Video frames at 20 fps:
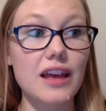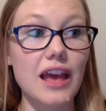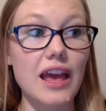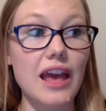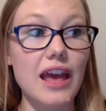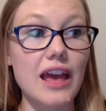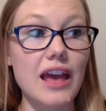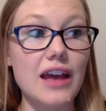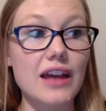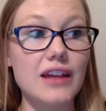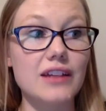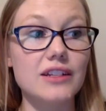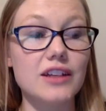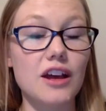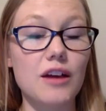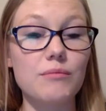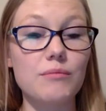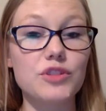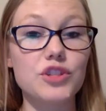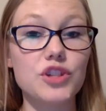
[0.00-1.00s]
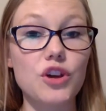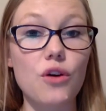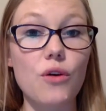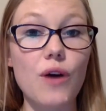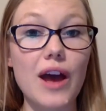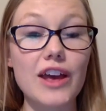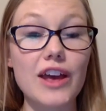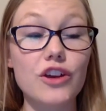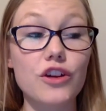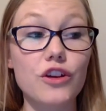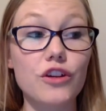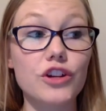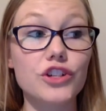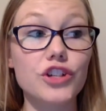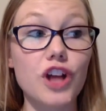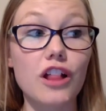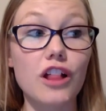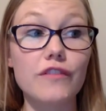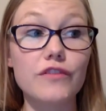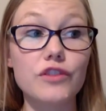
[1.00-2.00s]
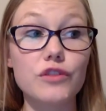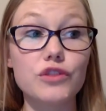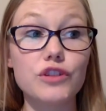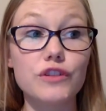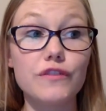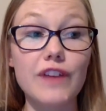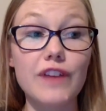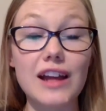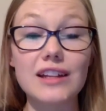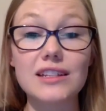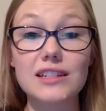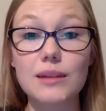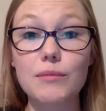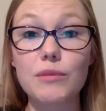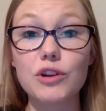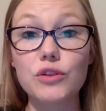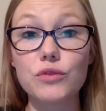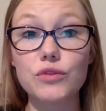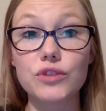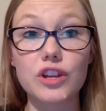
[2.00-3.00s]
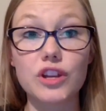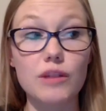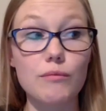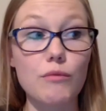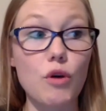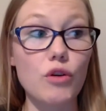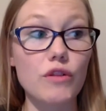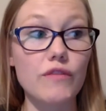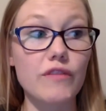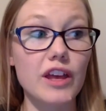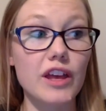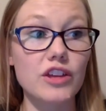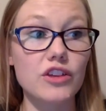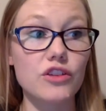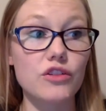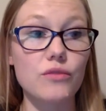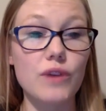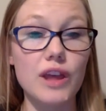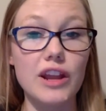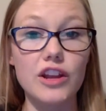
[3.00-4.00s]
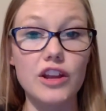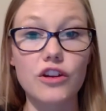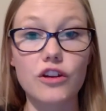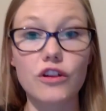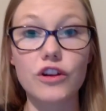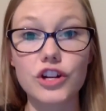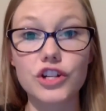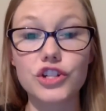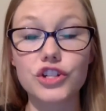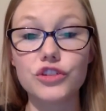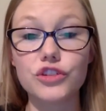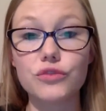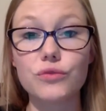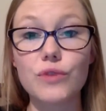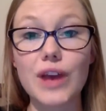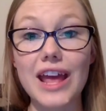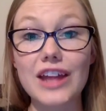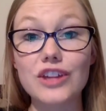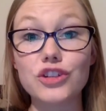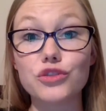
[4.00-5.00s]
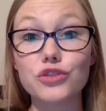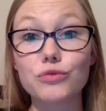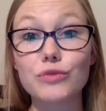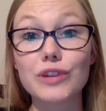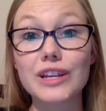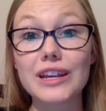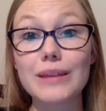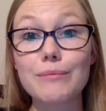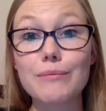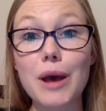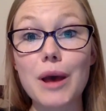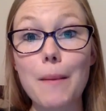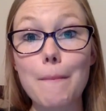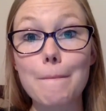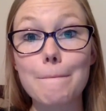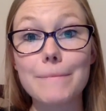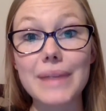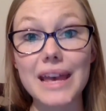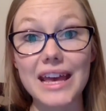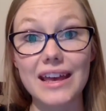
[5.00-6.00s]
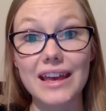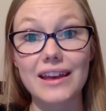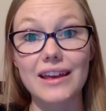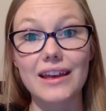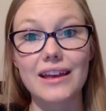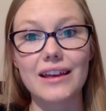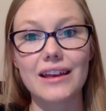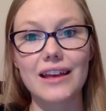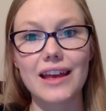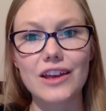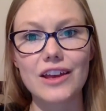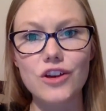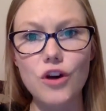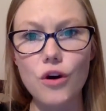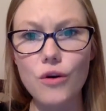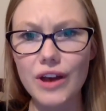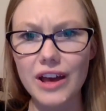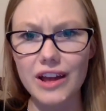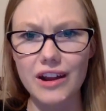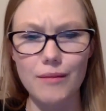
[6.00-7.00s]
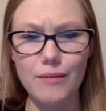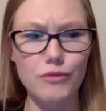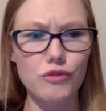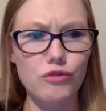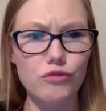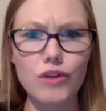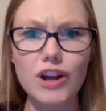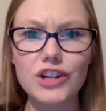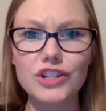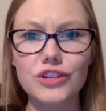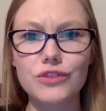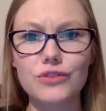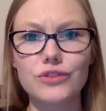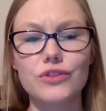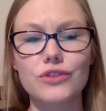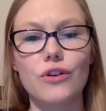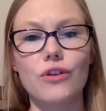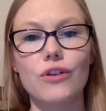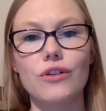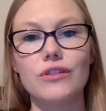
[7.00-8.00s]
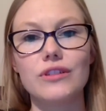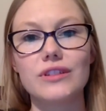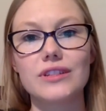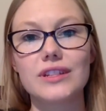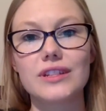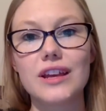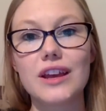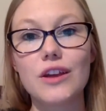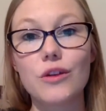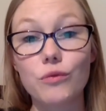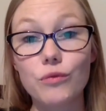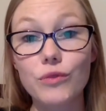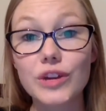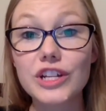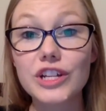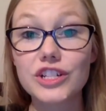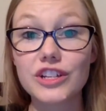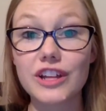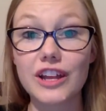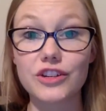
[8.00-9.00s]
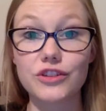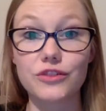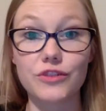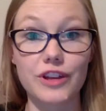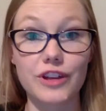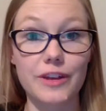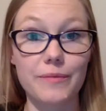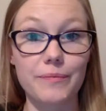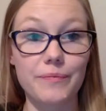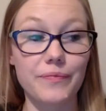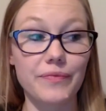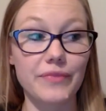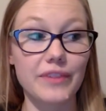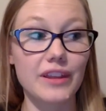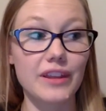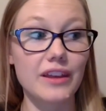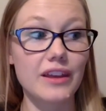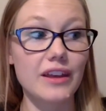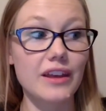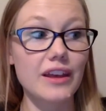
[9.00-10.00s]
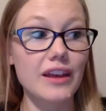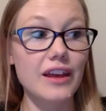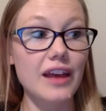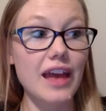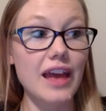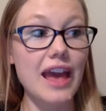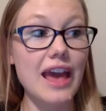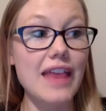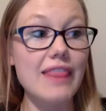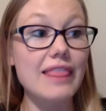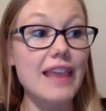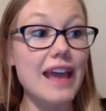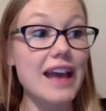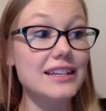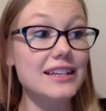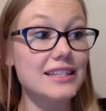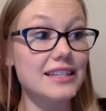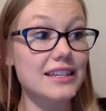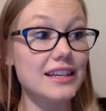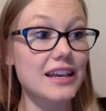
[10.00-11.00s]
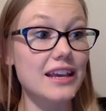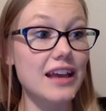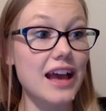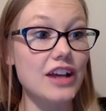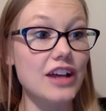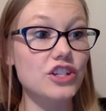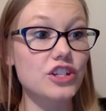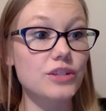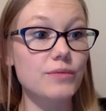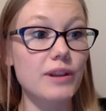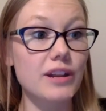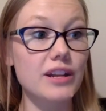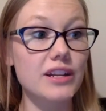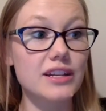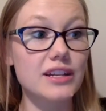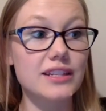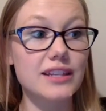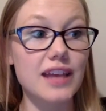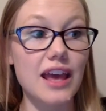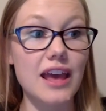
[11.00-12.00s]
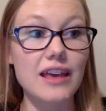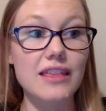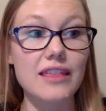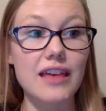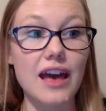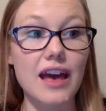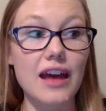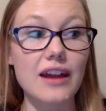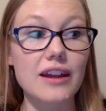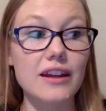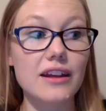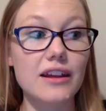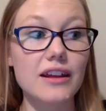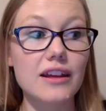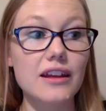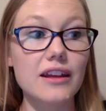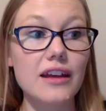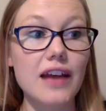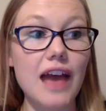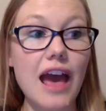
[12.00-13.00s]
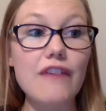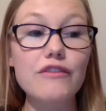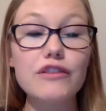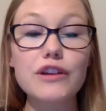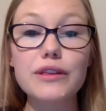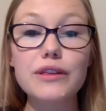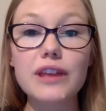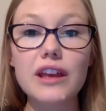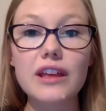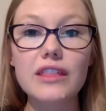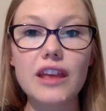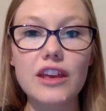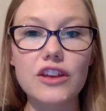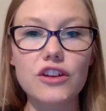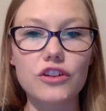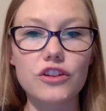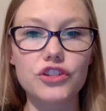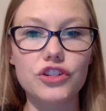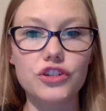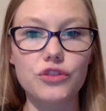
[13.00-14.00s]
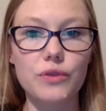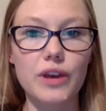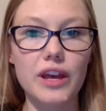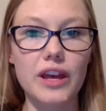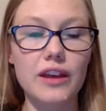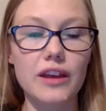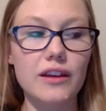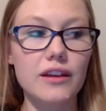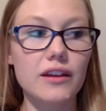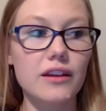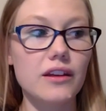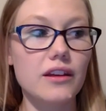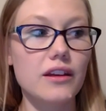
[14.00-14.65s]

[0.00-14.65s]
And so I encourage all of you to find someone who's going to motivate you and encourage you and dream big and go get them. Crush those goals. Reach that dream. And lastly, I just wanted to say that everything that you're doing,